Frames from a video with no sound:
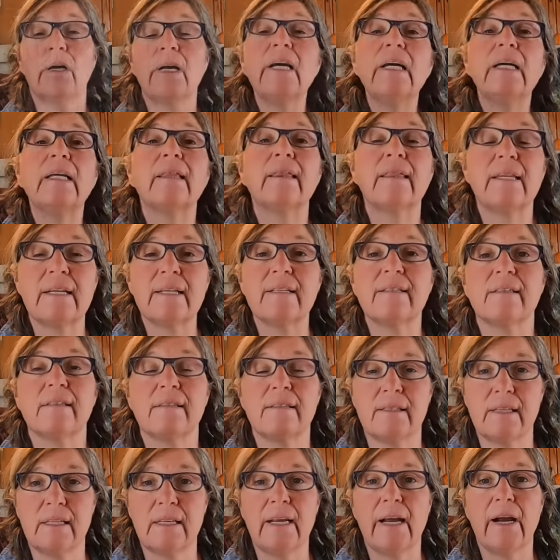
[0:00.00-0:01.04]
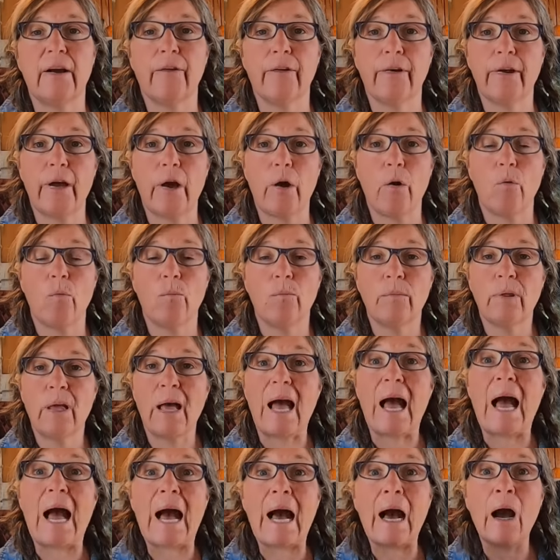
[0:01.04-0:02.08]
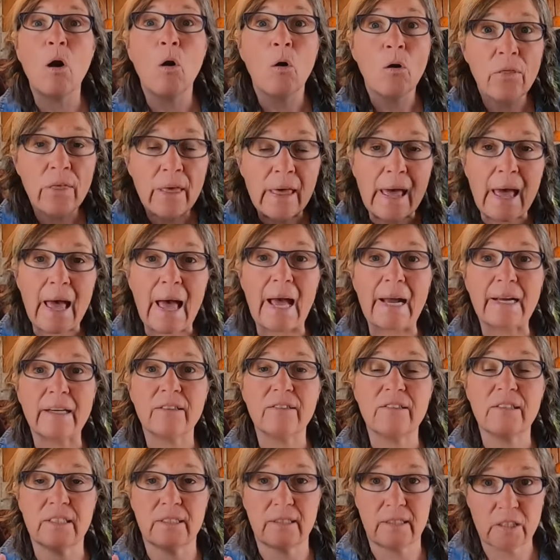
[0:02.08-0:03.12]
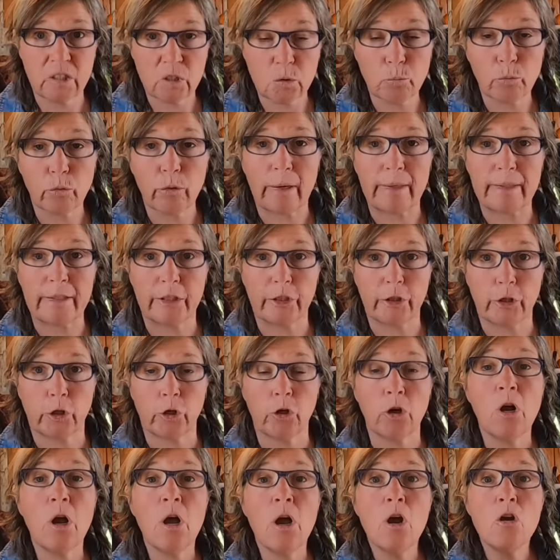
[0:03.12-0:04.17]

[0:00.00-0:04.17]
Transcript: in this scenario? How the heck did this predator